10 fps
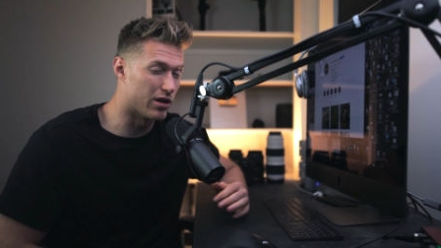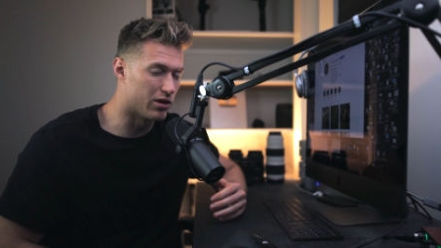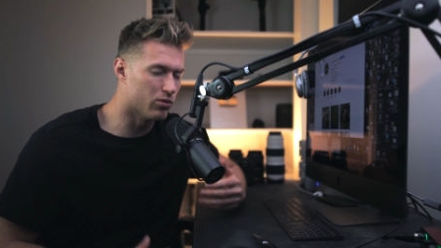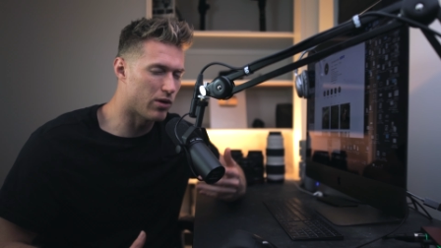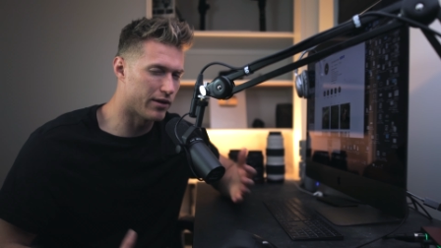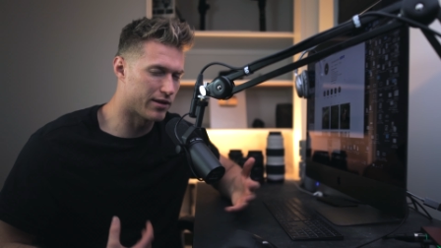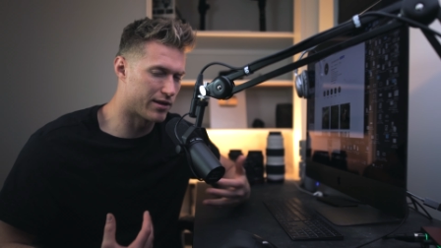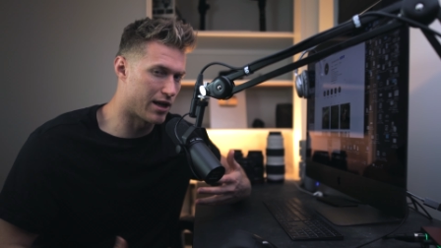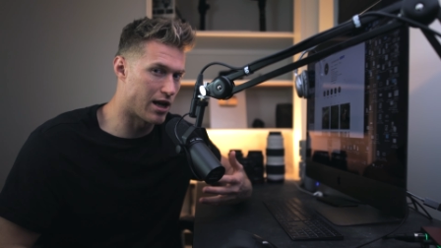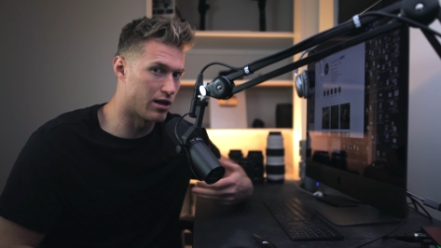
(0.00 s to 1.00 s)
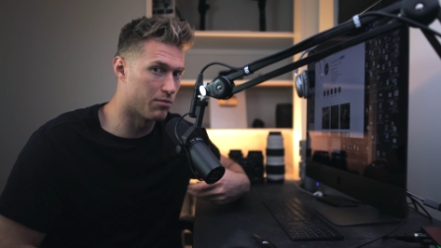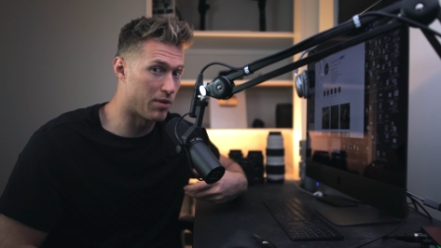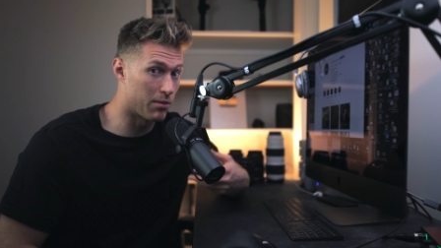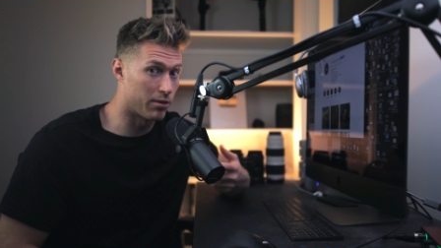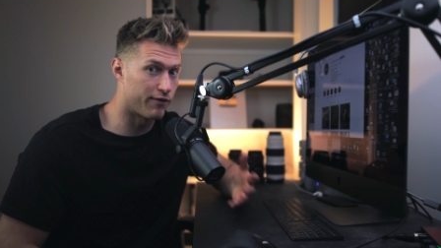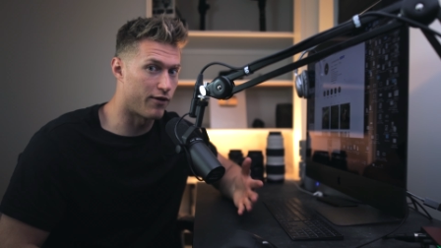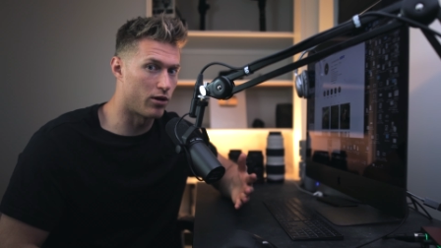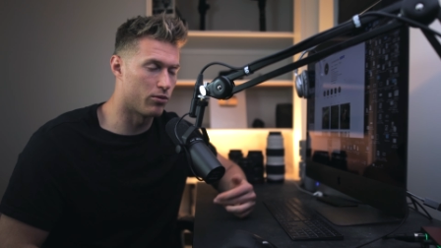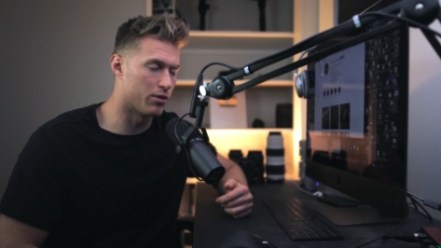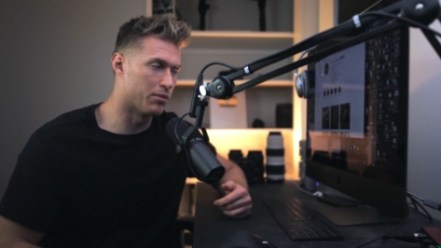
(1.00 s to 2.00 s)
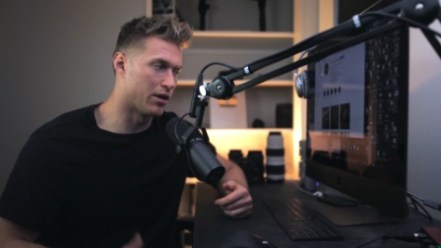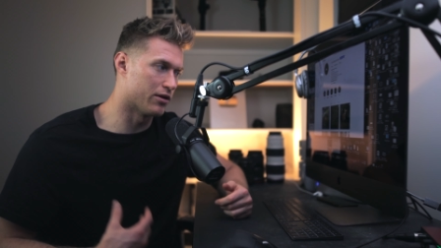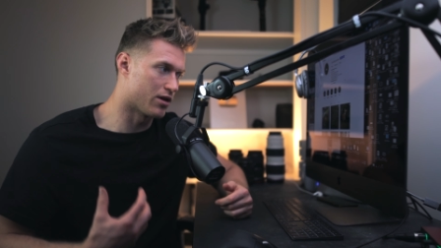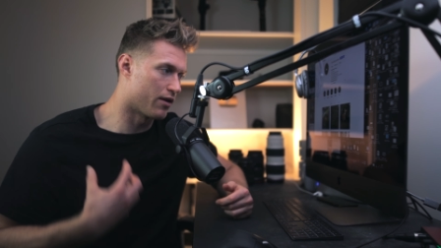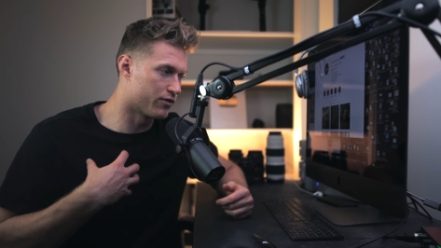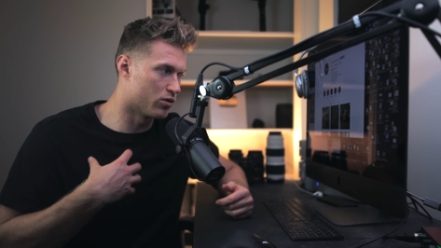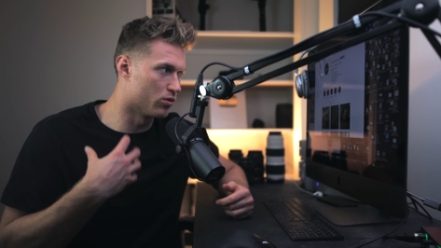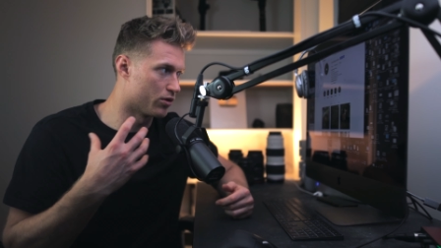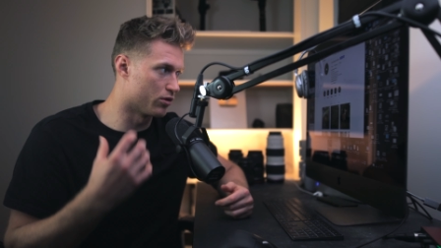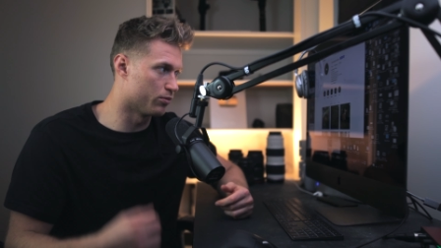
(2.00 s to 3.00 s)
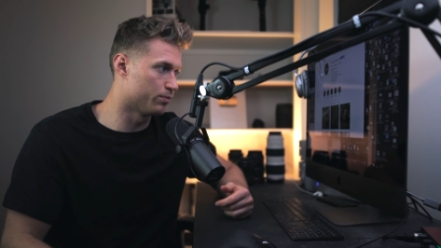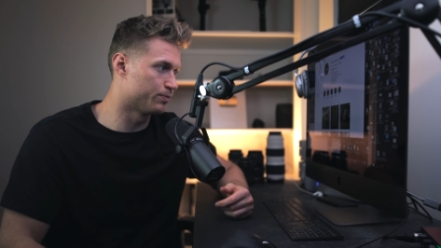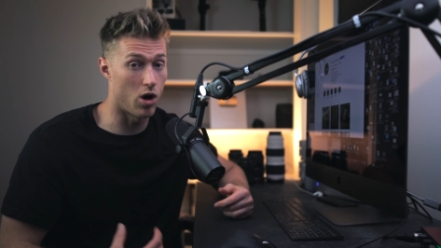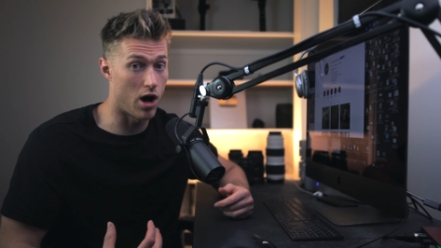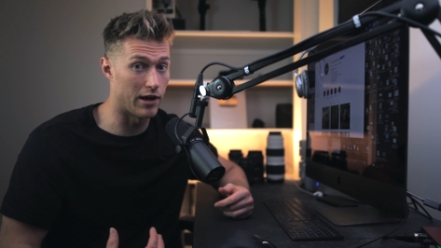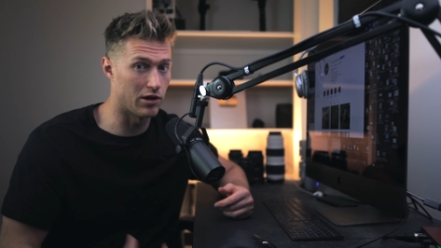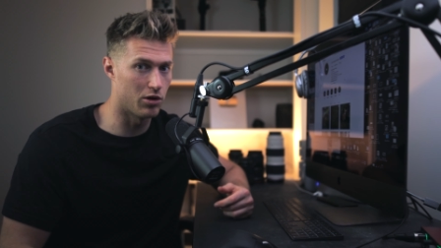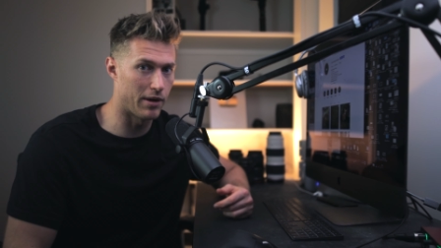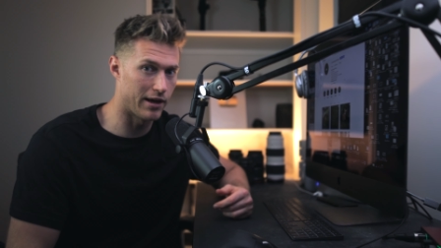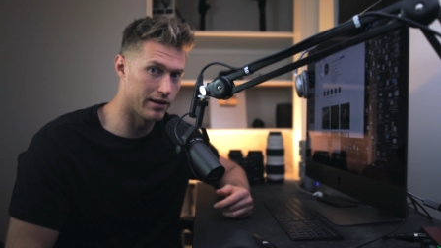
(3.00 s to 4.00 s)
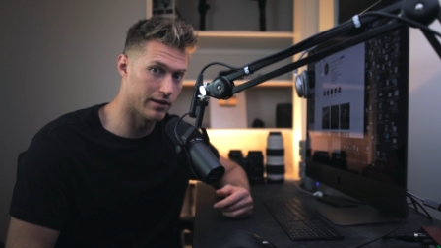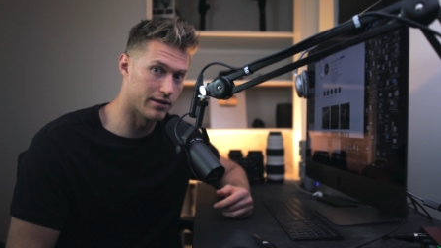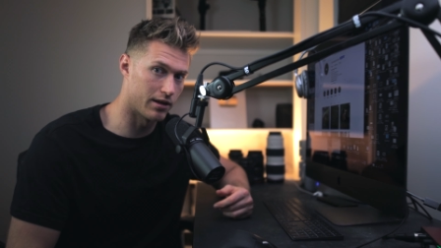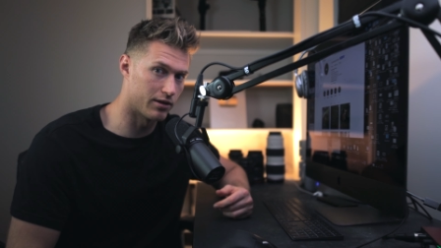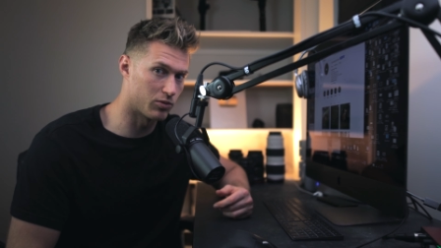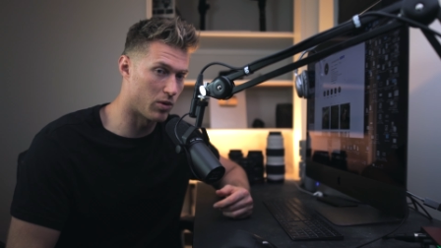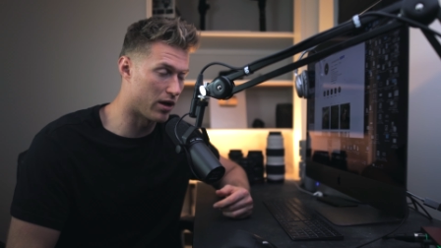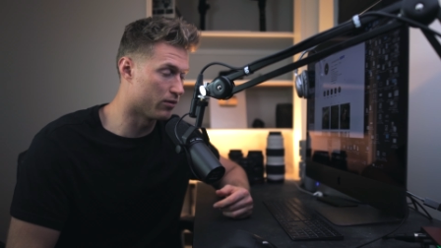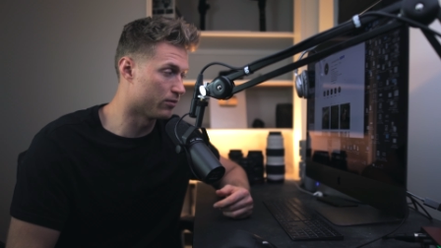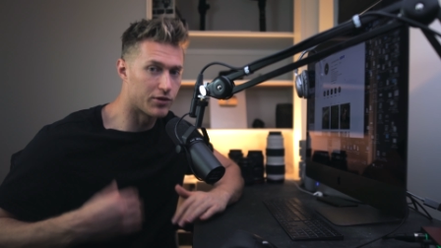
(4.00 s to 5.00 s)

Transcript: and you'll understand and be able to follow them because I've taught you what I know about editing as well.